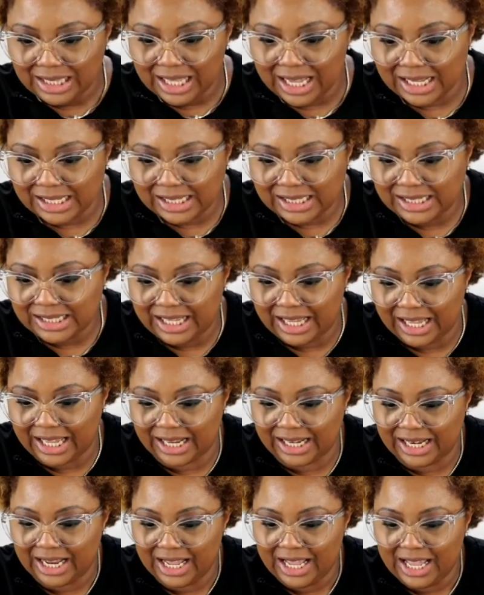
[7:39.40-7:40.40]
let's
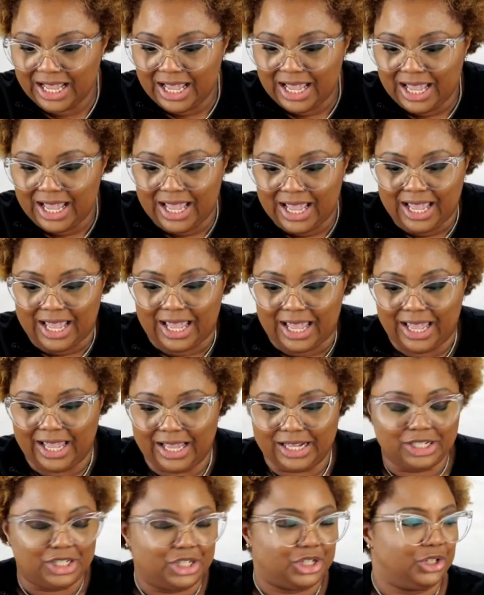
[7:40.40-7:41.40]
get
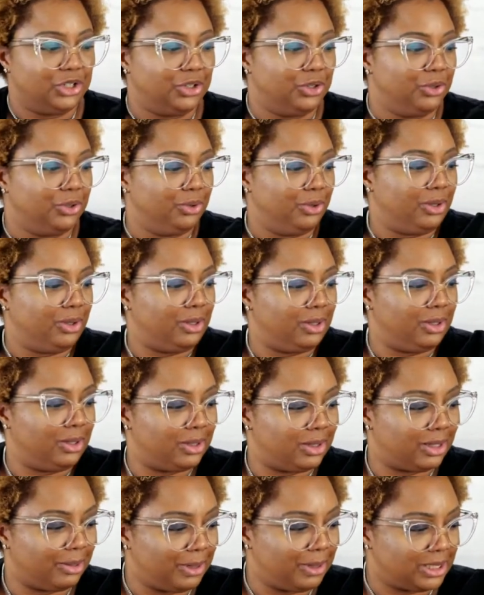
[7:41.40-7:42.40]
into,
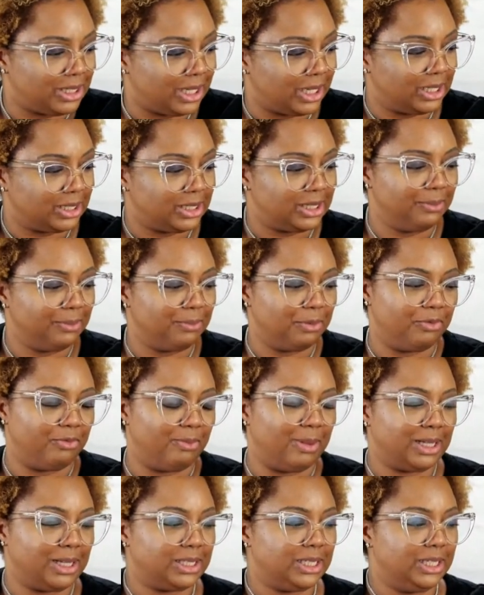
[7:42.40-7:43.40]
let me take a sip of
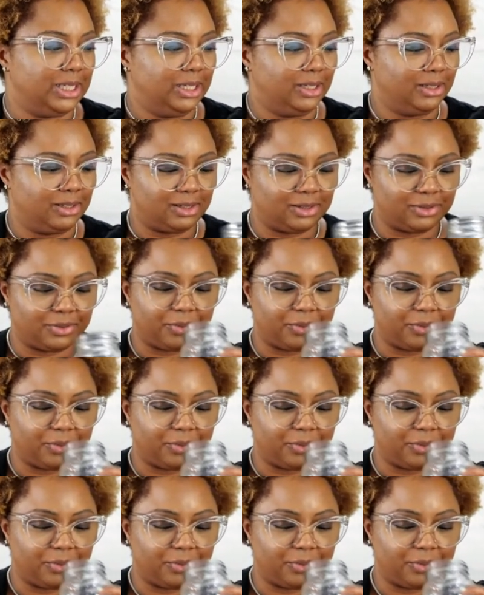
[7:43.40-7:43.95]
my tea.